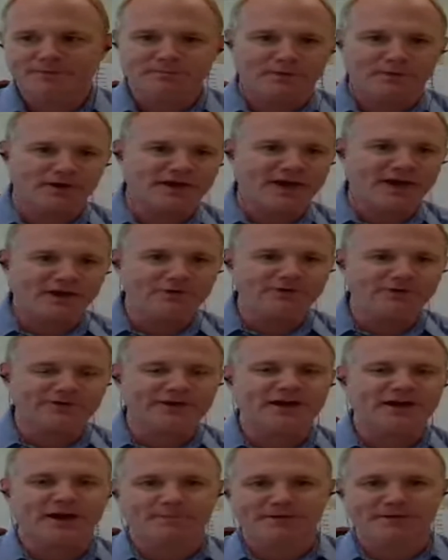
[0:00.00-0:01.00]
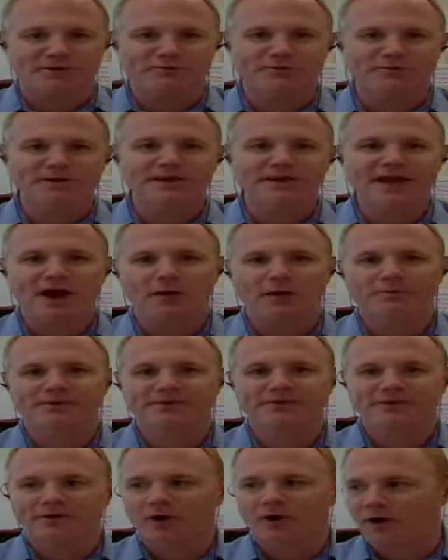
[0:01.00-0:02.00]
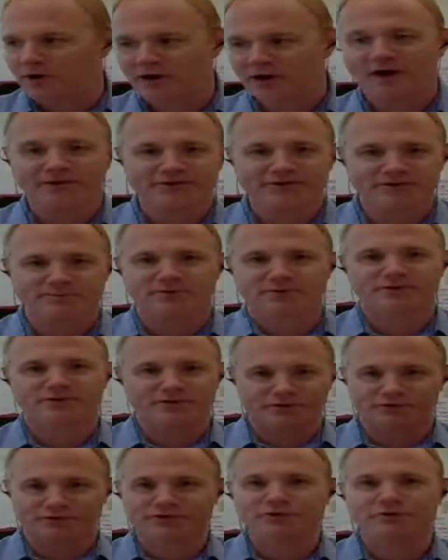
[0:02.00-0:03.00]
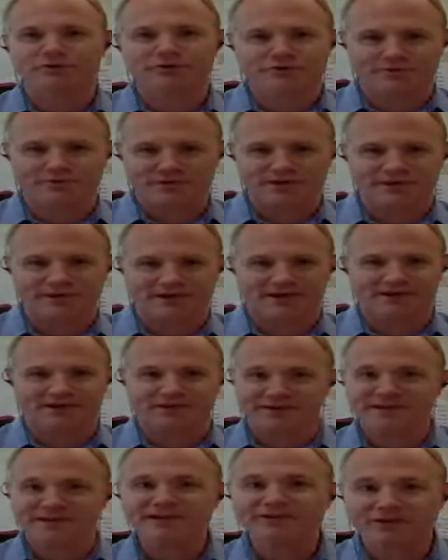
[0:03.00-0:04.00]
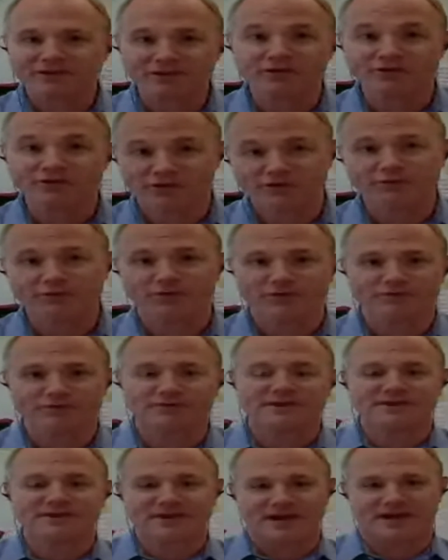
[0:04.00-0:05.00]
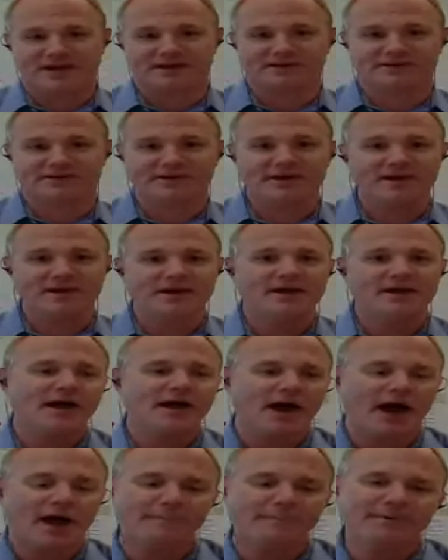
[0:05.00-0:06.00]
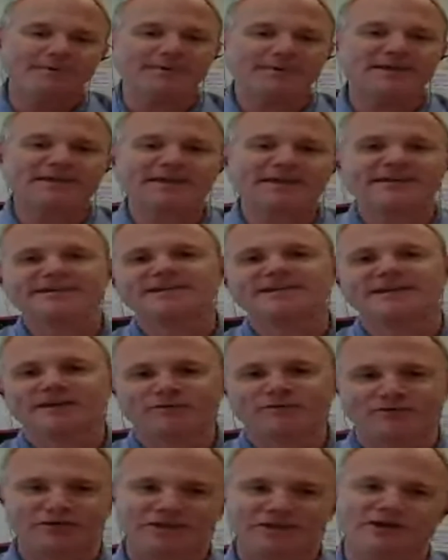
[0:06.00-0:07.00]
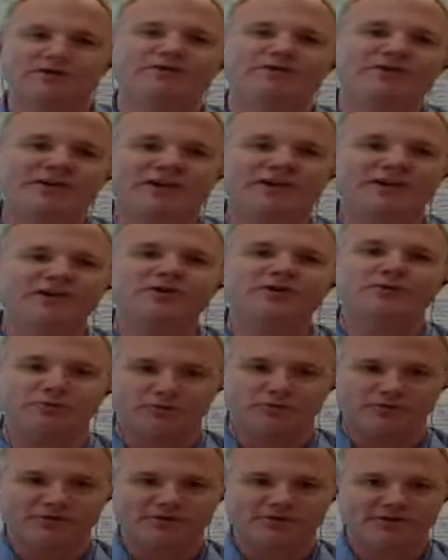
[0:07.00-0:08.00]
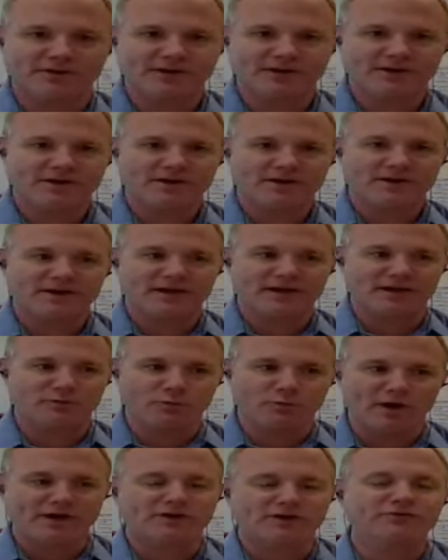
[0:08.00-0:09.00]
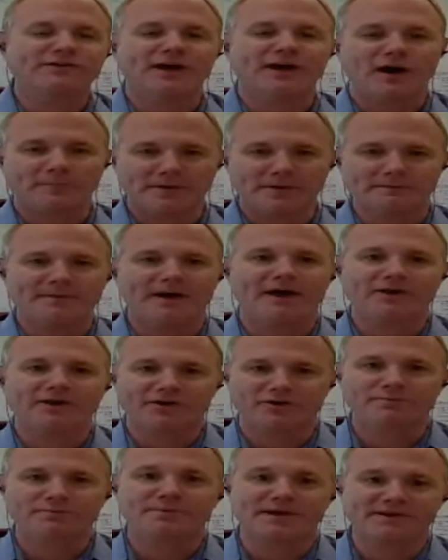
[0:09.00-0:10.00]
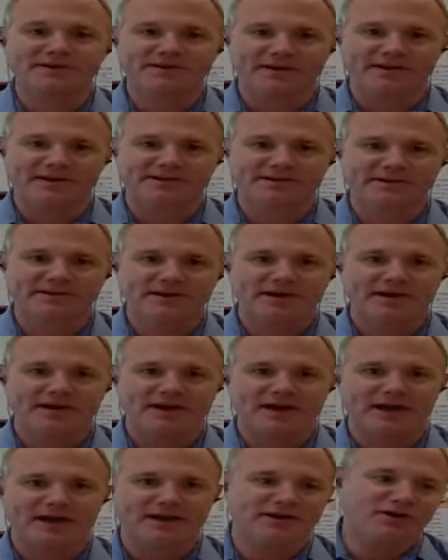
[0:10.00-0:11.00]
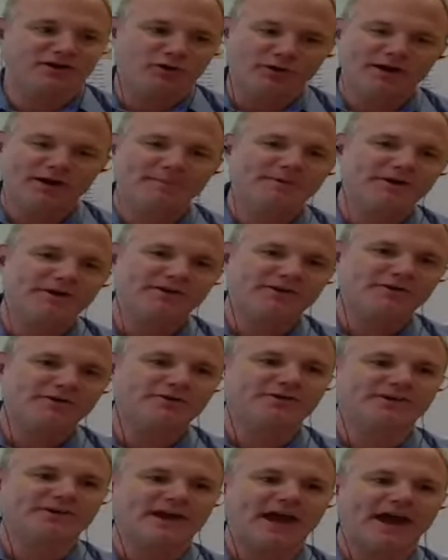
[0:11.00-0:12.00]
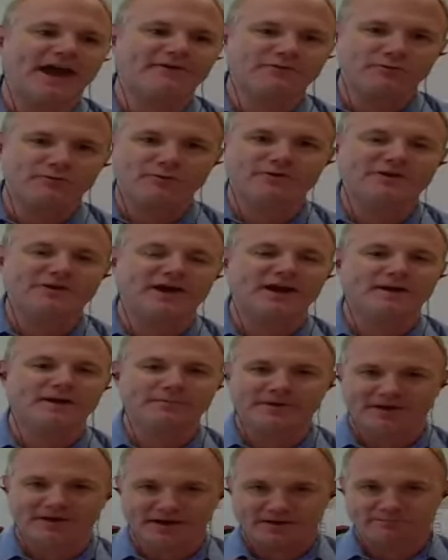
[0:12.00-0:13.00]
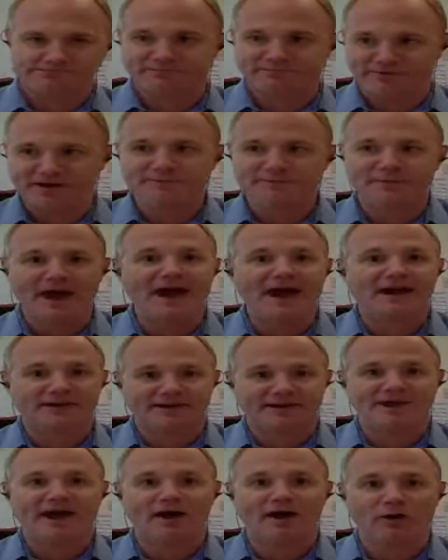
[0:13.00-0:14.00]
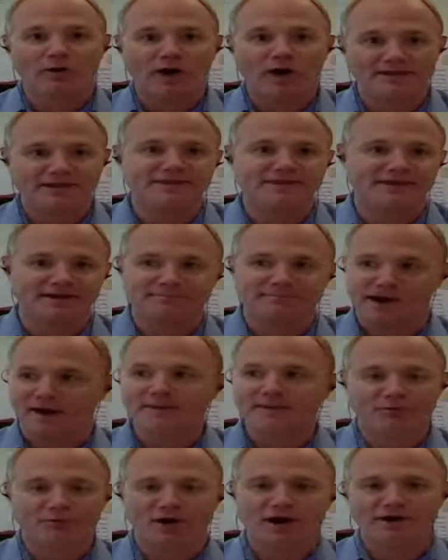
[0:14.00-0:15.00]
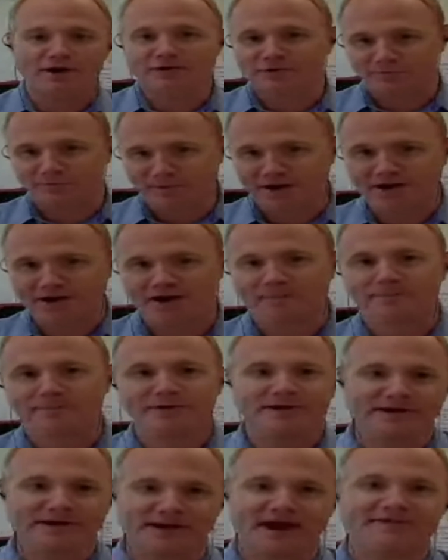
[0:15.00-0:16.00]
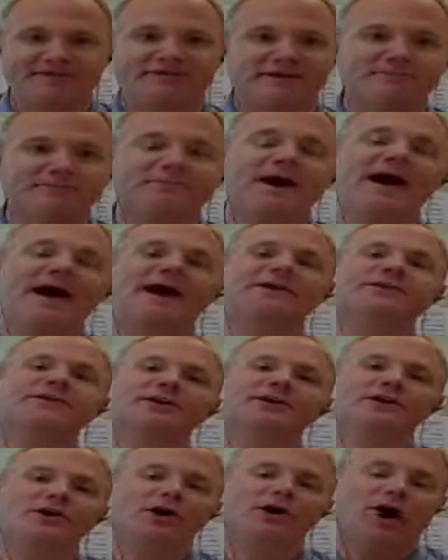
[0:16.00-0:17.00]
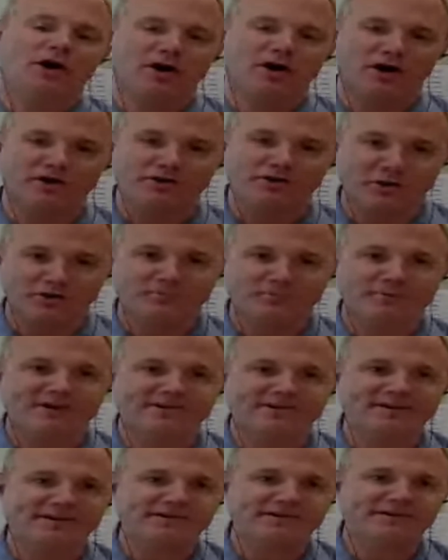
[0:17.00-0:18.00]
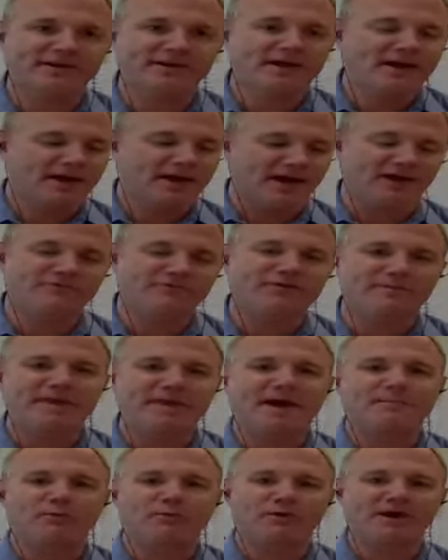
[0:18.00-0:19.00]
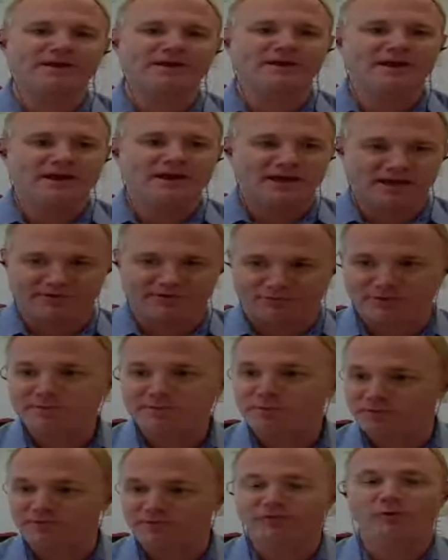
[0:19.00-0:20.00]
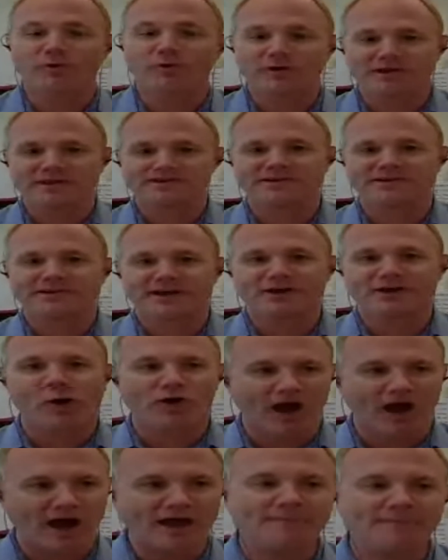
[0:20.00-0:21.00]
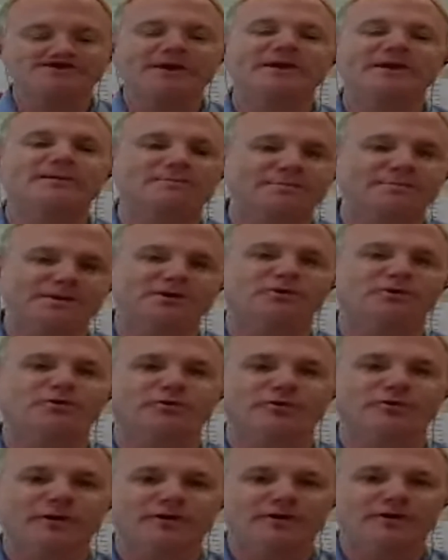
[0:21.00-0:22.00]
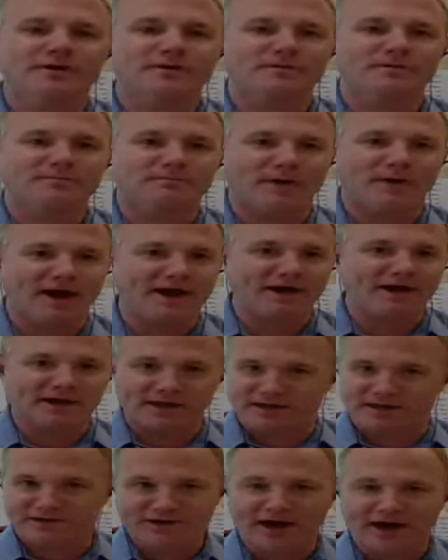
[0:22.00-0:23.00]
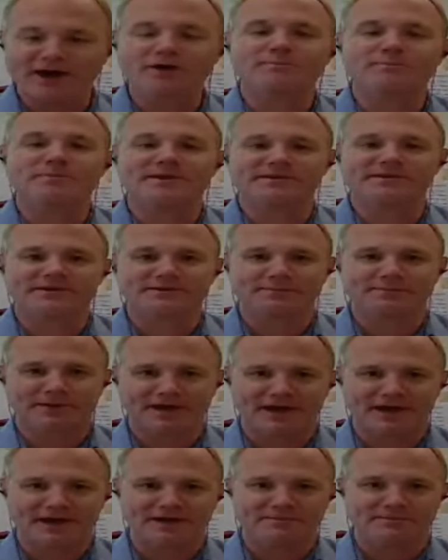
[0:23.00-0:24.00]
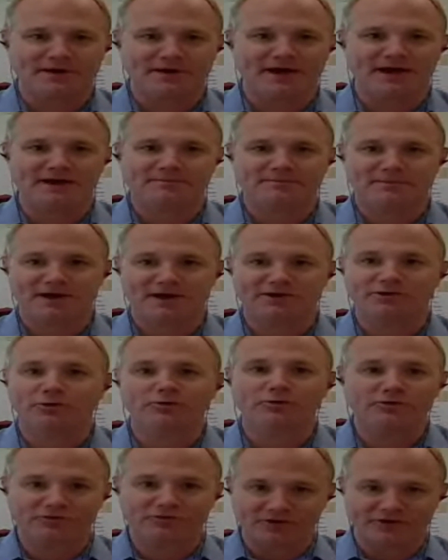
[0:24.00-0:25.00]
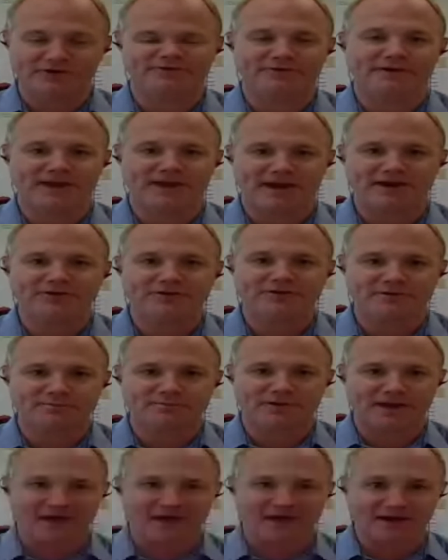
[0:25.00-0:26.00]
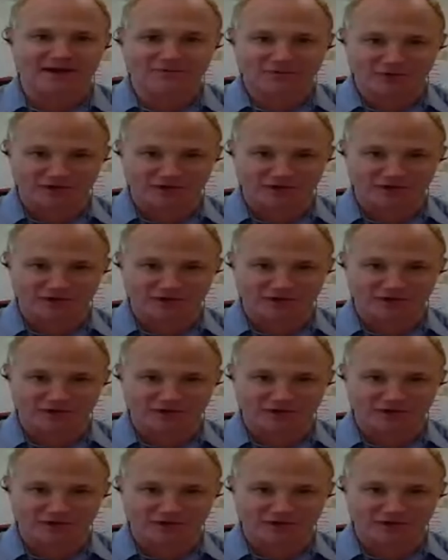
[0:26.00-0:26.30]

Marketo as a company really helps our customers do two or three things, and these are those two or three things. I'm going to be listening for those cues in what you tell me about your business. And you know what I'm going to do is after we're done, I'm going to feedback to how I think my product or my company can have an impact on your business. And from that point, if we move forward in this cycle, I'm going to build my entire business plan and my, my total justification plan for